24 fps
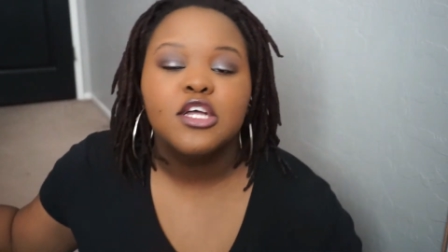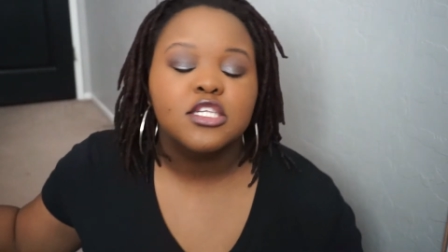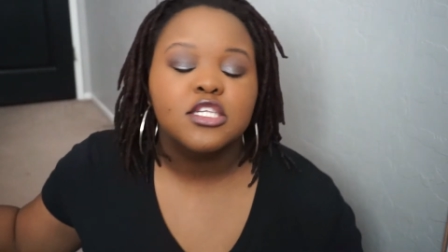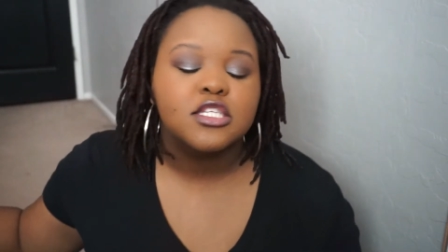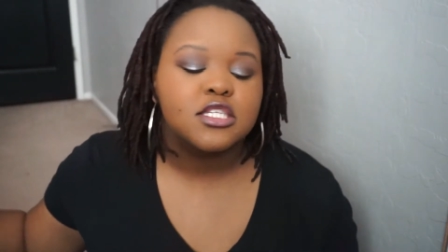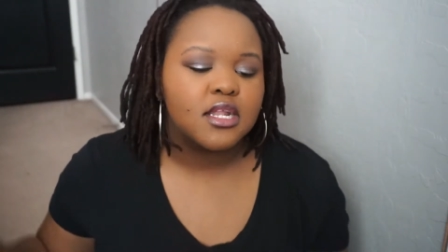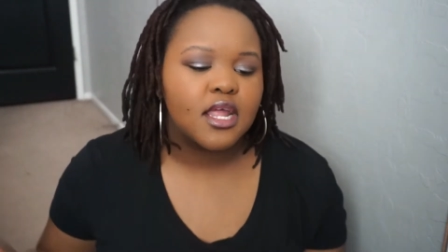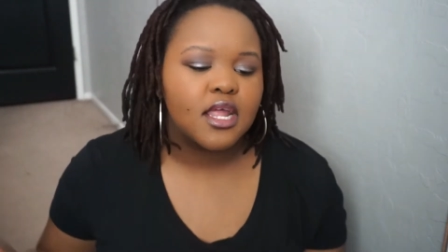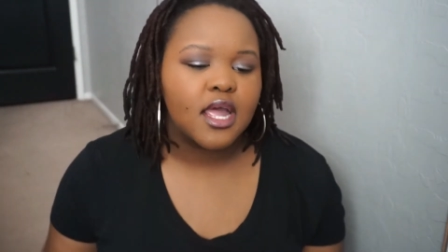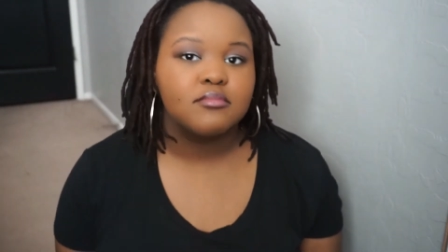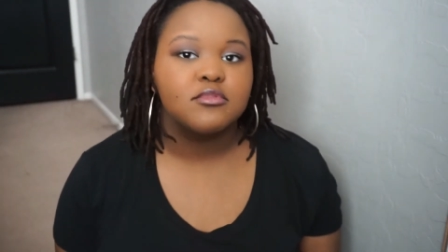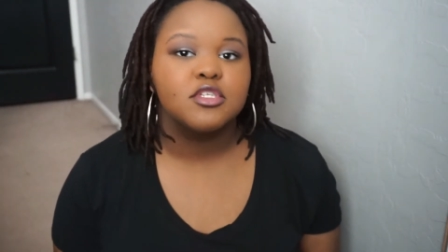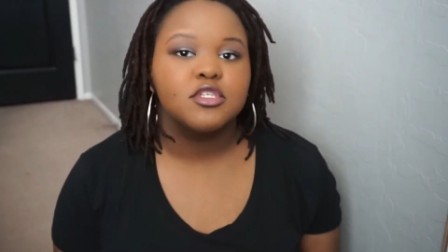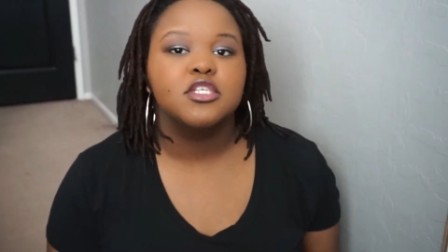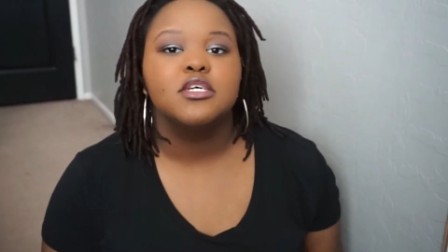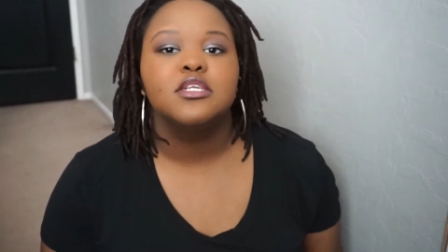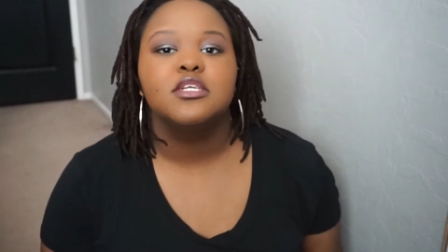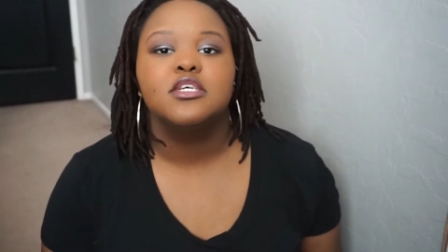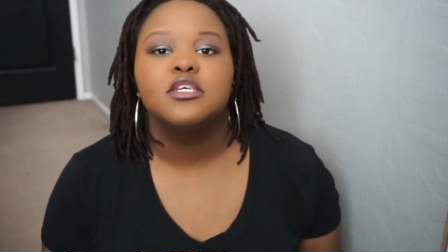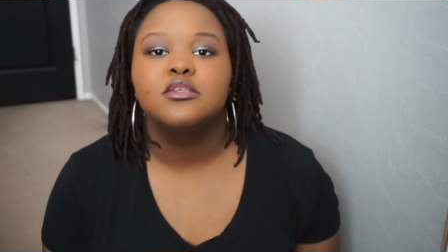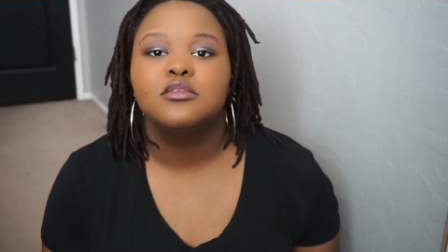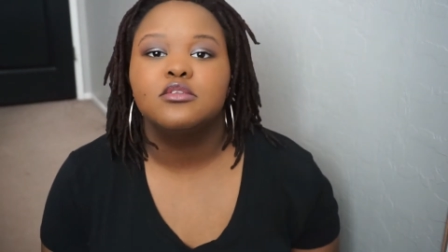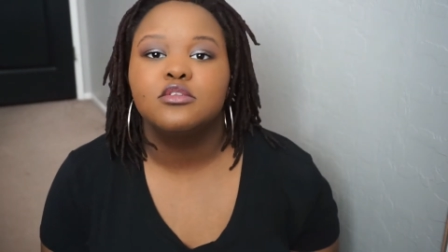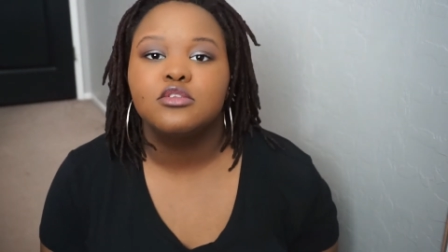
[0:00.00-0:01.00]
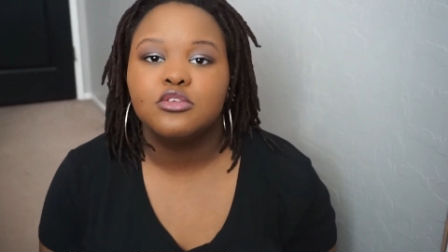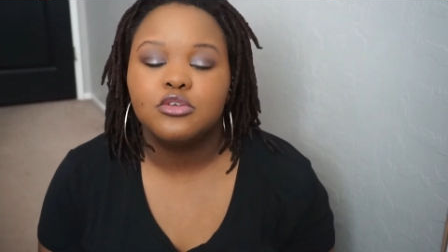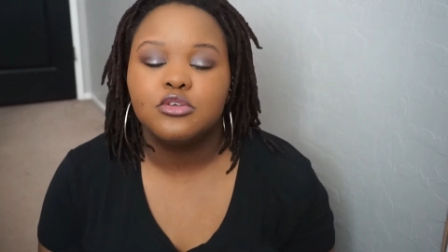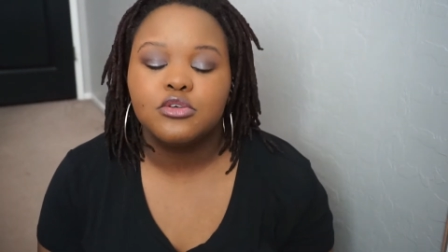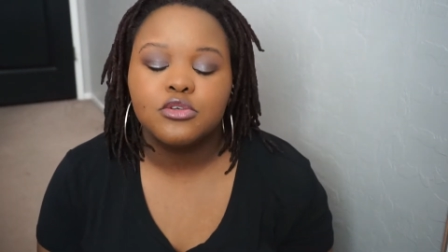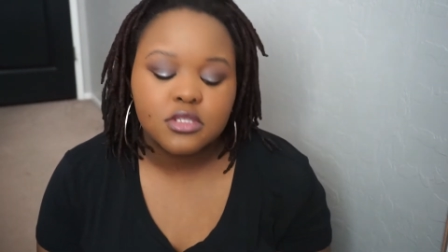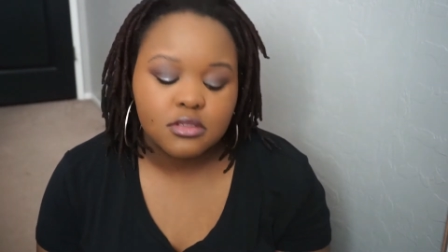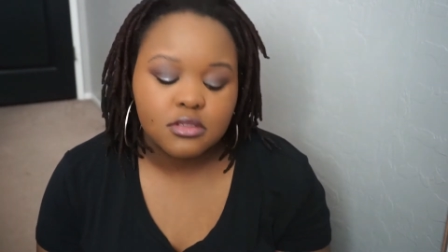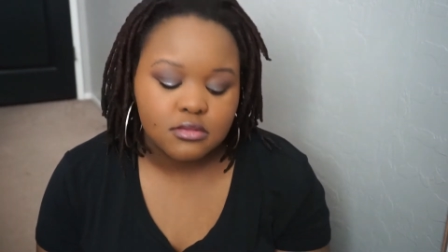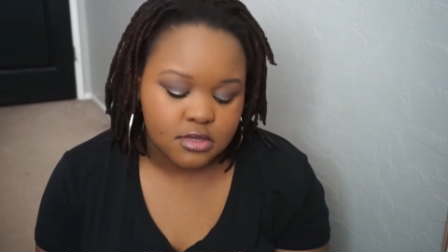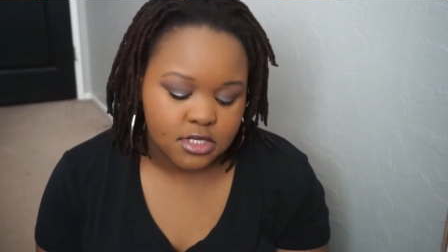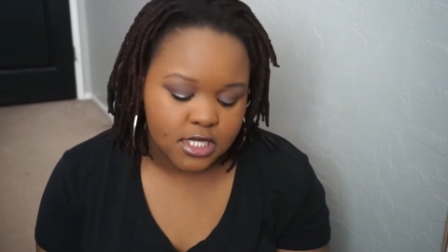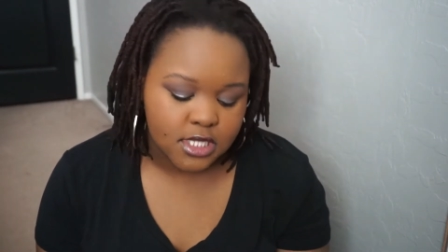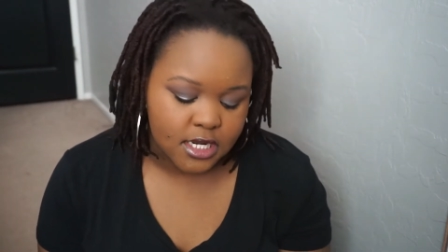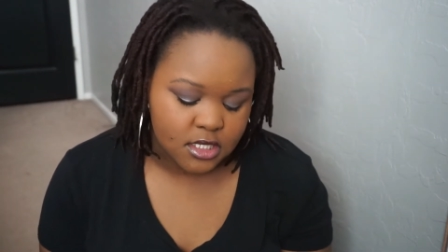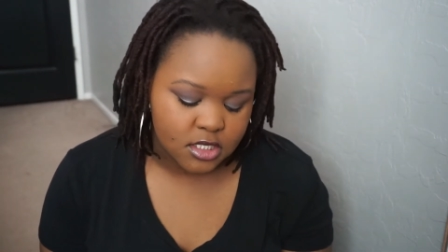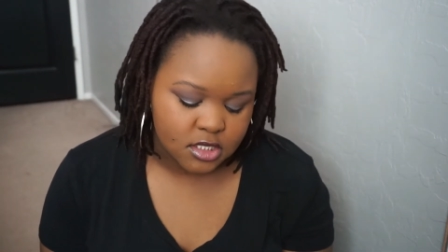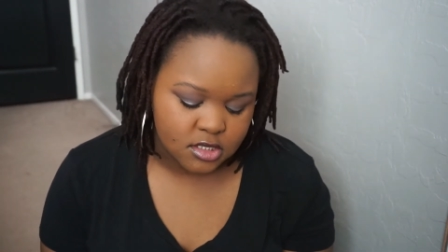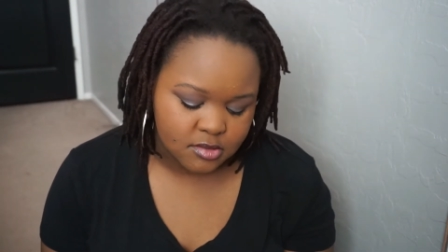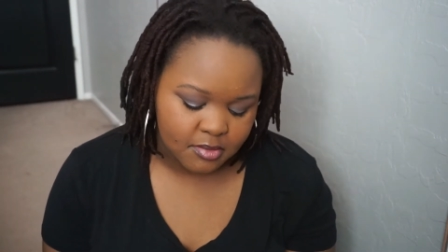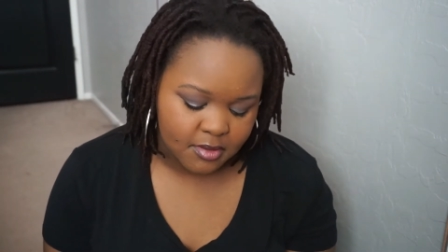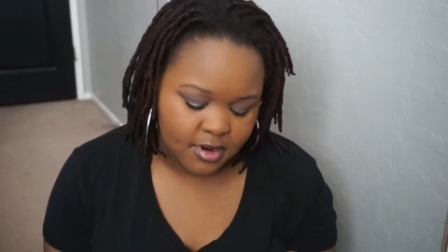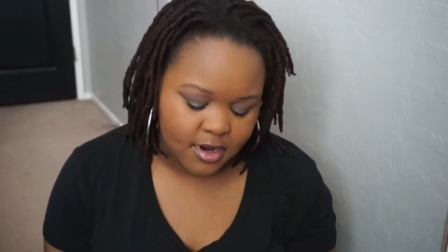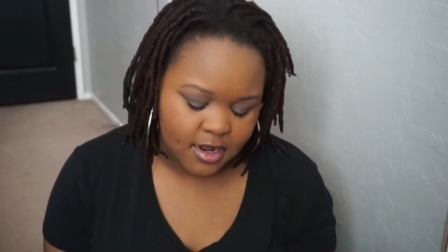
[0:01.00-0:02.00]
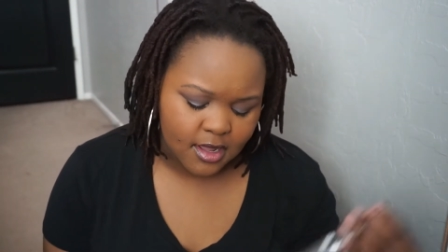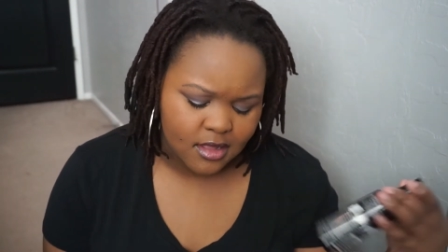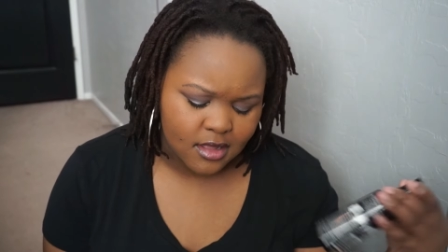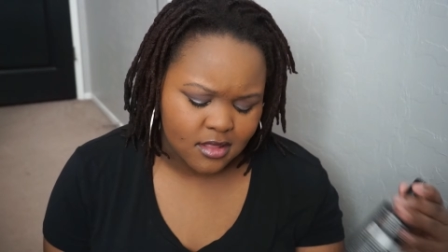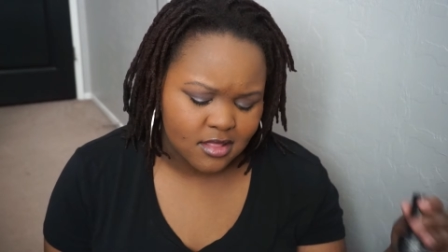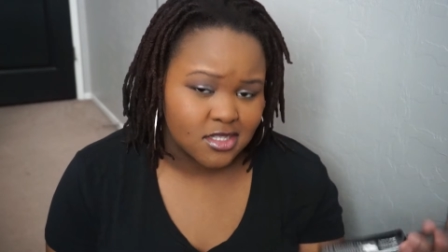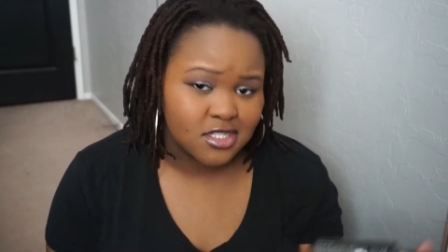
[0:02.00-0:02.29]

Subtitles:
So now I'm just gonna use some setting spray.